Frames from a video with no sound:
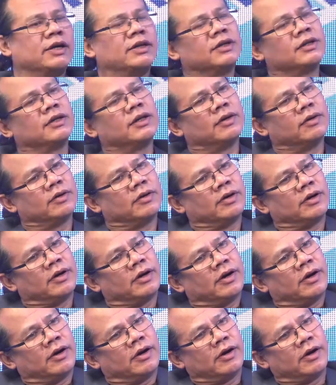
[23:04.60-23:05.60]
think the
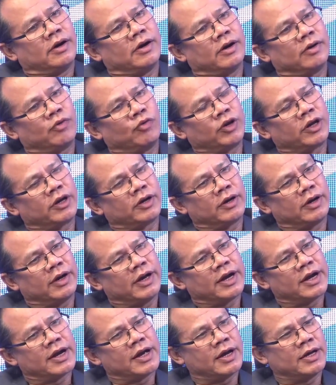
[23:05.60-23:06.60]
uh, weak
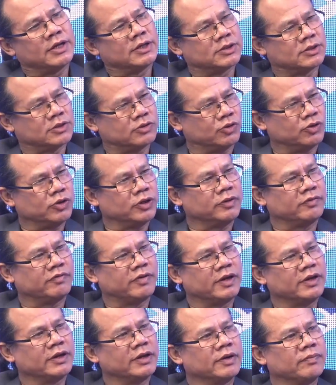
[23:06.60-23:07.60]
area is story.
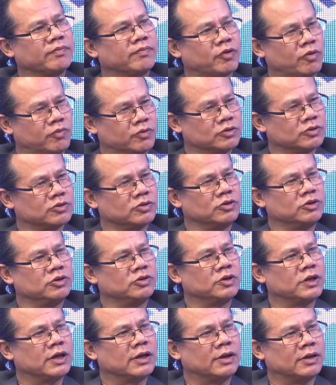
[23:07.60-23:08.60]
Finding a proper story to
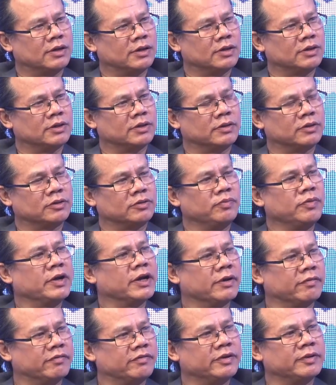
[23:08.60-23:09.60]
tell, uh, make
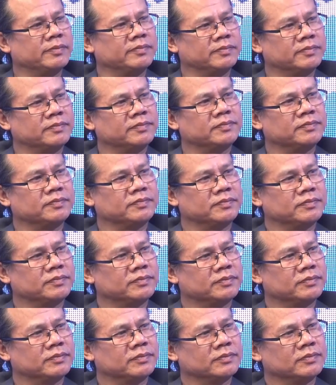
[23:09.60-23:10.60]
a is, film. Is that
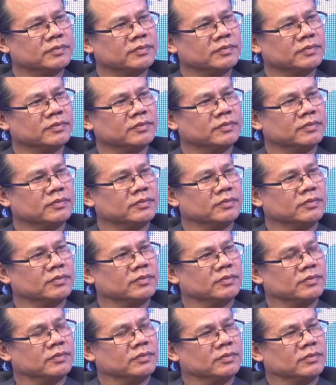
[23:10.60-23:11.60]
uh, related to
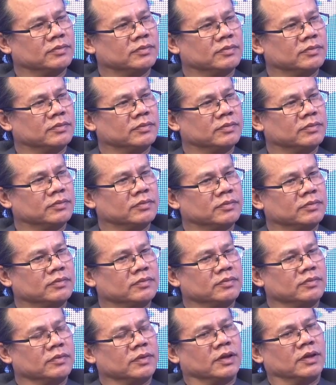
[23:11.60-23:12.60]
market as well as uh,
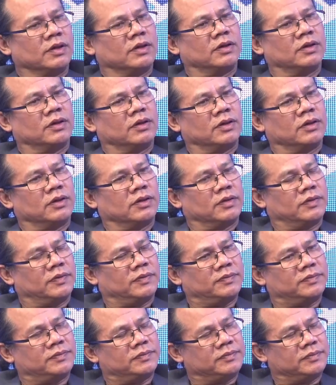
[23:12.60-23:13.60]
budget?
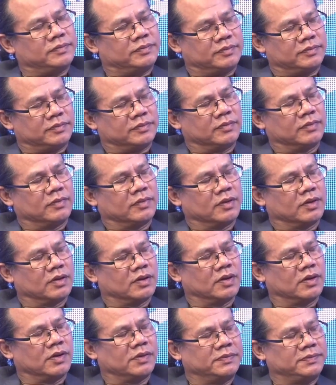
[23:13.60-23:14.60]
Because uh,
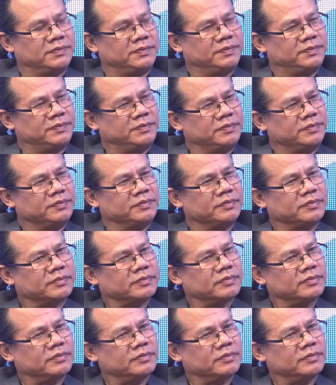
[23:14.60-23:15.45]
we can't afford, you know, big